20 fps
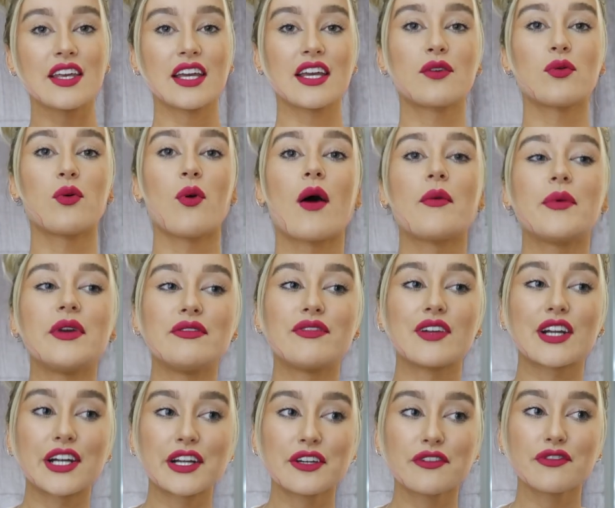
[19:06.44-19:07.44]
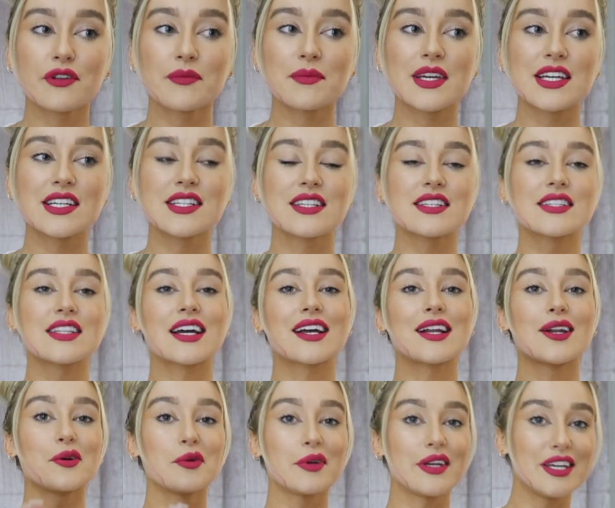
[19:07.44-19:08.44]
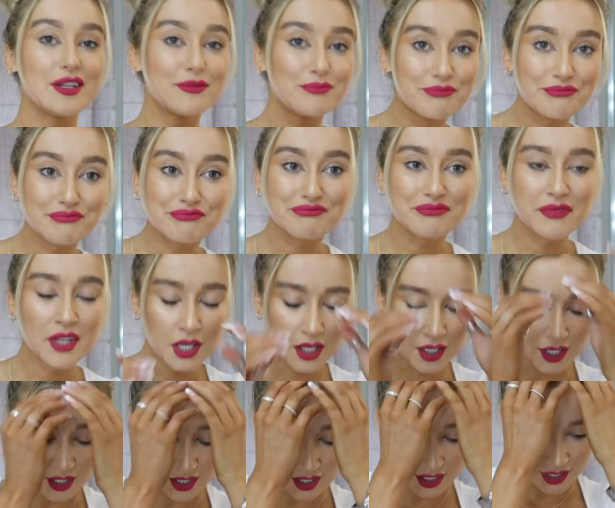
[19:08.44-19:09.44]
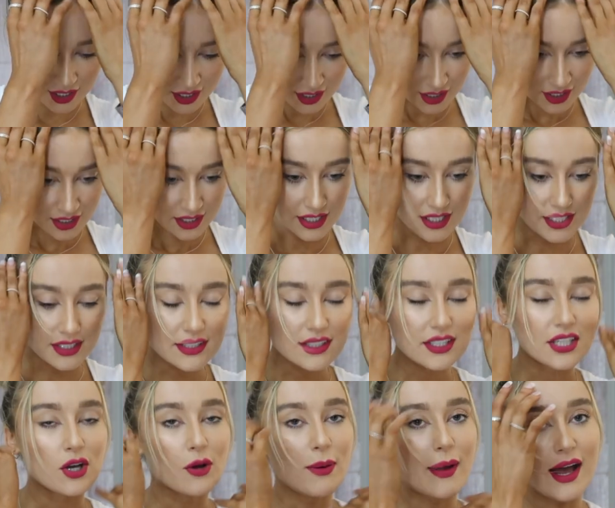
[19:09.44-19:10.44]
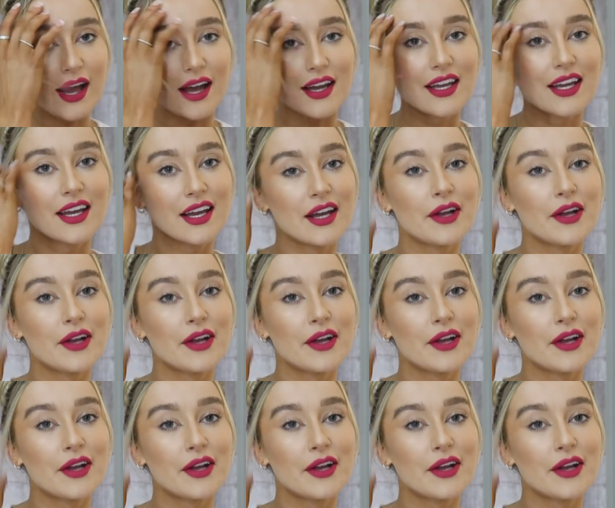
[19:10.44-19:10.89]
think what we've learned from this is that Chloe needs to go back